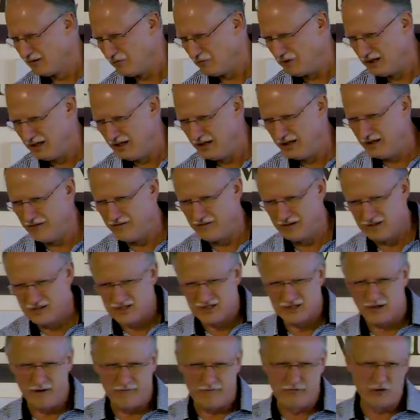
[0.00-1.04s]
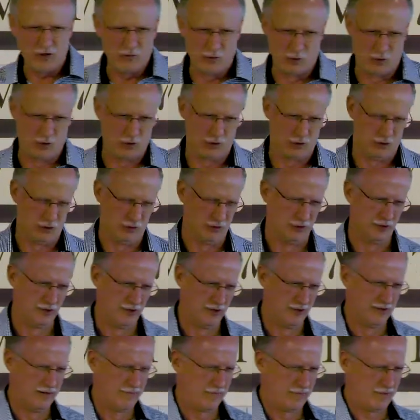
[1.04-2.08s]
We live in a selfie world.
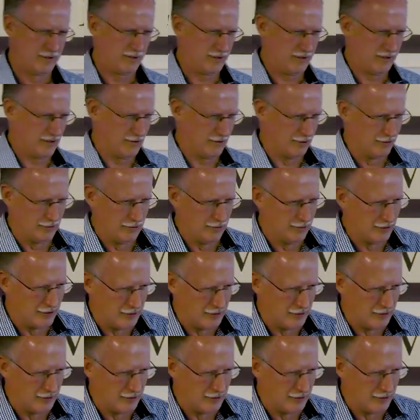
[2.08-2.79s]
You know,